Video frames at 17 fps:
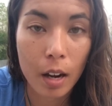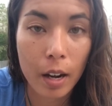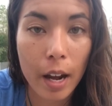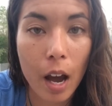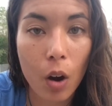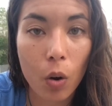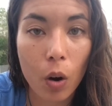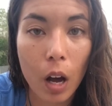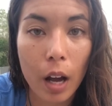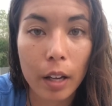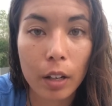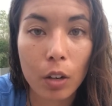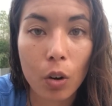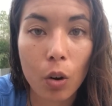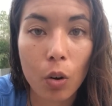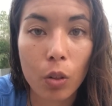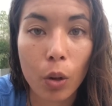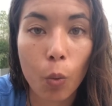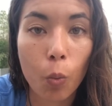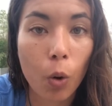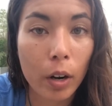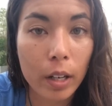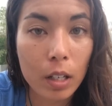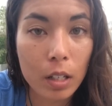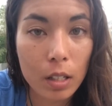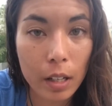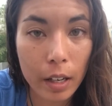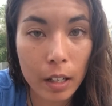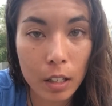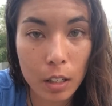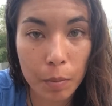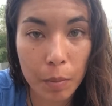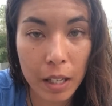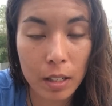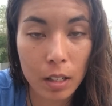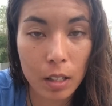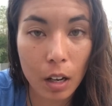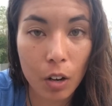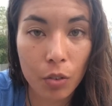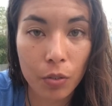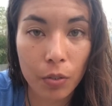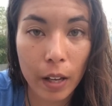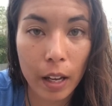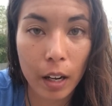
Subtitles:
Now I know the warning signs in myself,